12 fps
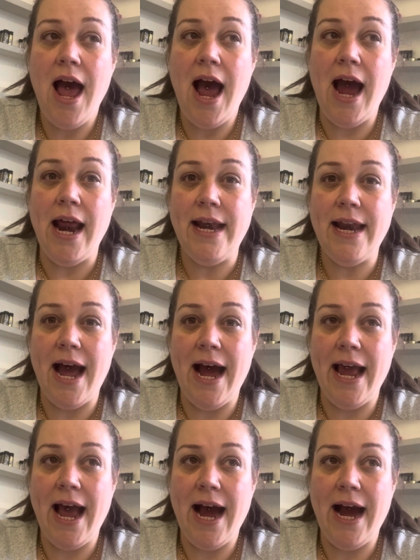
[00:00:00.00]
And
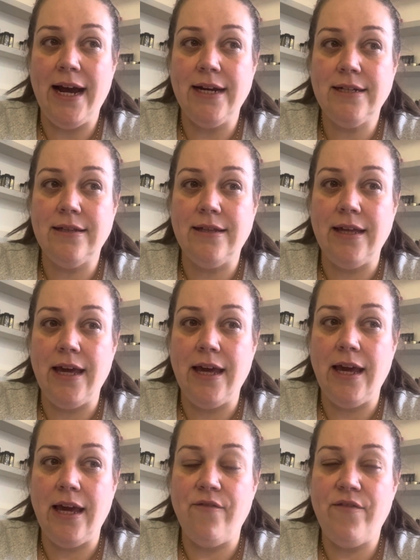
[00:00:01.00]
I had
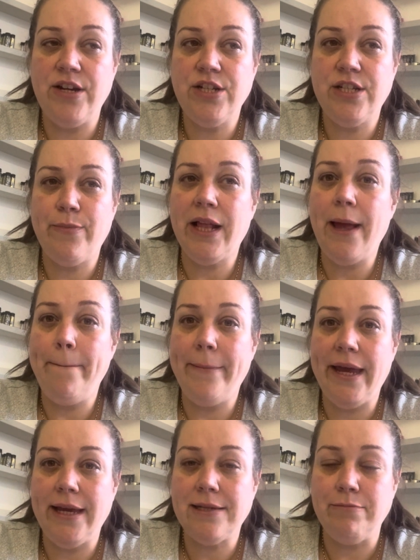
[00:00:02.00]
the veggie
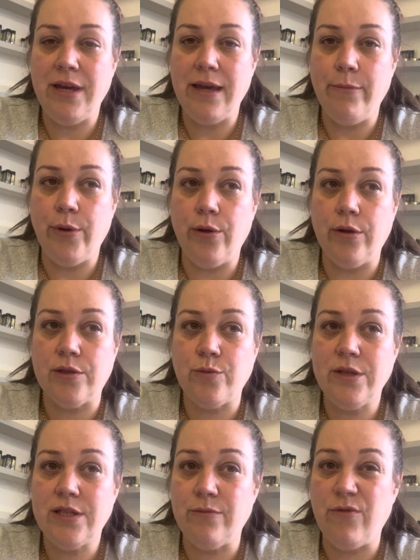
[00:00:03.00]
plant-based meatballs
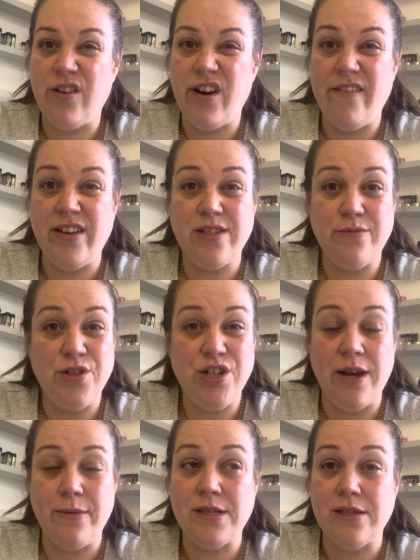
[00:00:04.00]
with some gravy, some
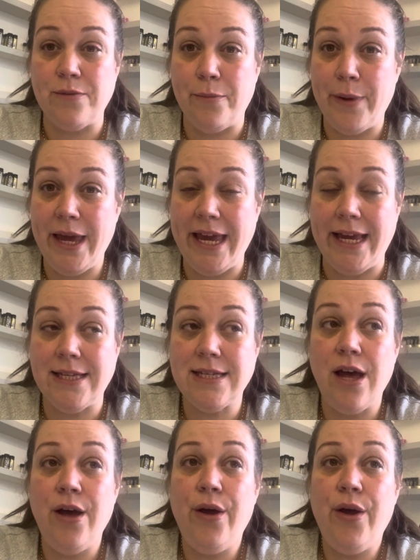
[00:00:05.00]
chips and some peas.
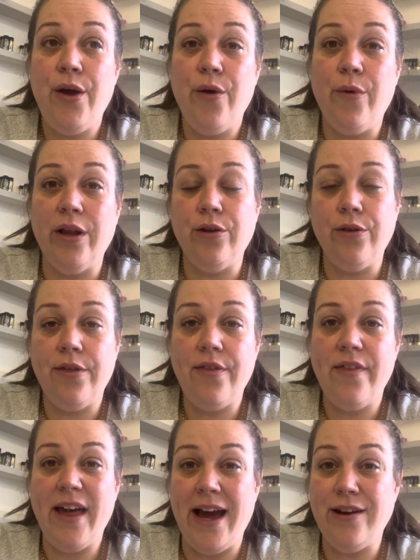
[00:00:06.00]
Well, other
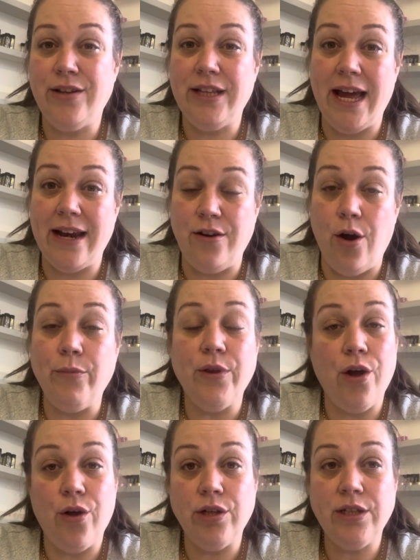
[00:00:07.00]
than that, I'd only had an
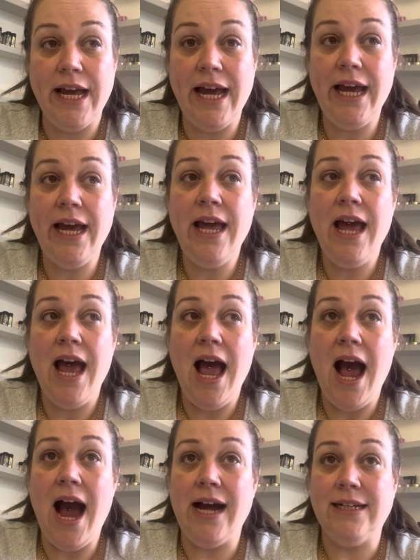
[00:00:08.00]
omelette all day,
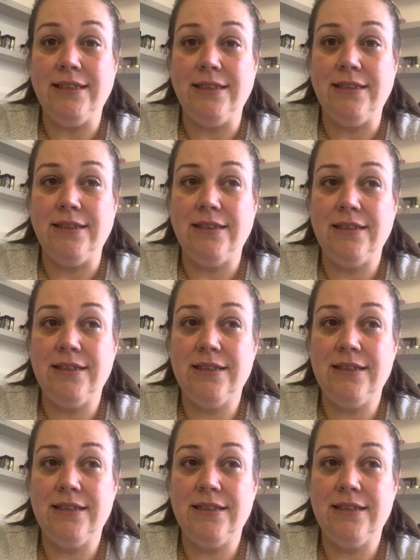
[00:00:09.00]
and